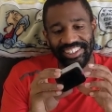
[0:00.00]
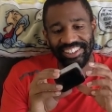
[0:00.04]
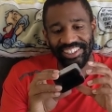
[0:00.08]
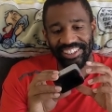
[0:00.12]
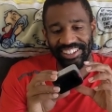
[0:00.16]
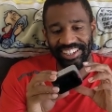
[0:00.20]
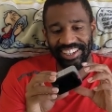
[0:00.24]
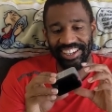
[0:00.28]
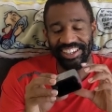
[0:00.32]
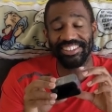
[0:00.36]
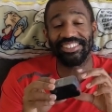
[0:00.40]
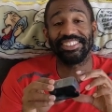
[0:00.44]

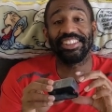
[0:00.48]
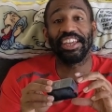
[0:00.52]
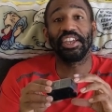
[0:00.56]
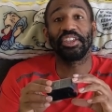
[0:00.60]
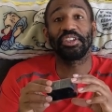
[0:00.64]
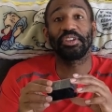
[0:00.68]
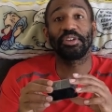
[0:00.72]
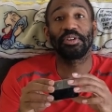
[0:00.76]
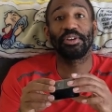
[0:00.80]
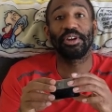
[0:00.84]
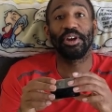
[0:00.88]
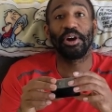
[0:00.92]
Yes,
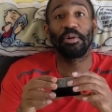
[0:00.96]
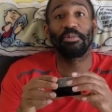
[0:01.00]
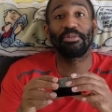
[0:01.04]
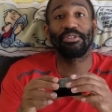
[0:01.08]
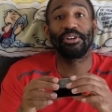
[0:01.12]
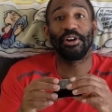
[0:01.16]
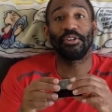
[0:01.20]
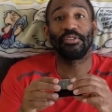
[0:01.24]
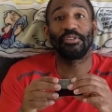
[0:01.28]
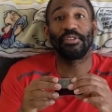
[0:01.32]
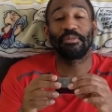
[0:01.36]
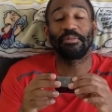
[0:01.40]
thank you
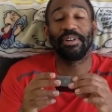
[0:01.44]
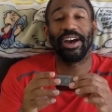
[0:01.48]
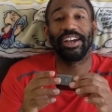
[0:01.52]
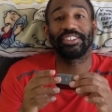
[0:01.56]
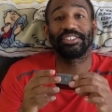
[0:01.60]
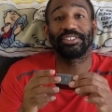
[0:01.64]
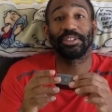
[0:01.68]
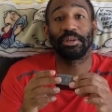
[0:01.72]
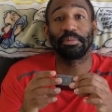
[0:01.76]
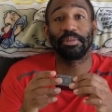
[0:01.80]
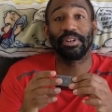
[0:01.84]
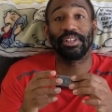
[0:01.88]
GoPro for my
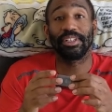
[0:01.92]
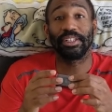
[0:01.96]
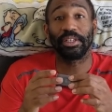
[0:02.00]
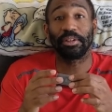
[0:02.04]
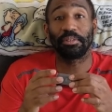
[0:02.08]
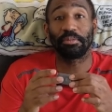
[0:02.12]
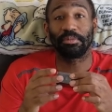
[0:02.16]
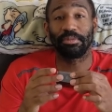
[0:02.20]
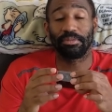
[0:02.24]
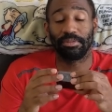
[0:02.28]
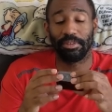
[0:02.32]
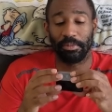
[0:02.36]
chip
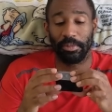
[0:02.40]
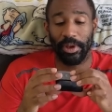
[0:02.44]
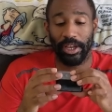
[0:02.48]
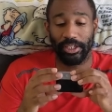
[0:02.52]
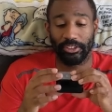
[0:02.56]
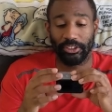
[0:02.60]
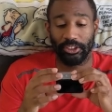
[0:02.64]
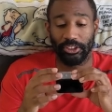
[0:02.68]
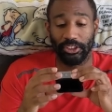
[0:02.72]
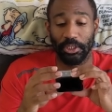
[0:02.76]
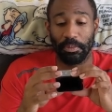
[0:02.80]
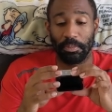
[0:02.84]
clip. For my
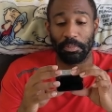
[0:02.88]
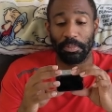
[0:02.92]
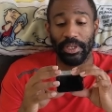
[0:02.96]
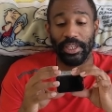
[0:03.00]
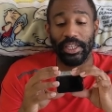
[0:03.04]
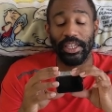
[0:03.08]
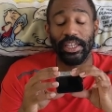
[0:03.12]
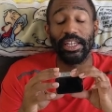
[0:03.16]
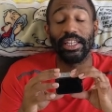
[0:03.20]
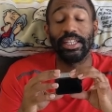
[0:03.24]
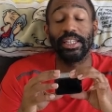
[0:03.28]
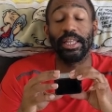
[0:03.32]

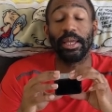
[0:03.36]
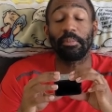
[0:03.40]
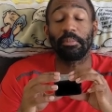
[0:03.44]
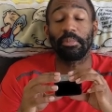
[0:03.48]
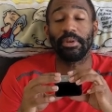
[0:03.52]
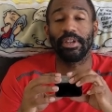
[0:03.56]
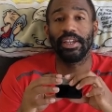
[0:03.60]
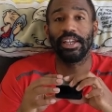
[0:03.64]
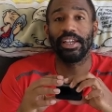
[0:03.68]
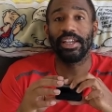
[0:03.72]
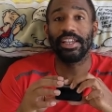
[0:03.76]
chip clip.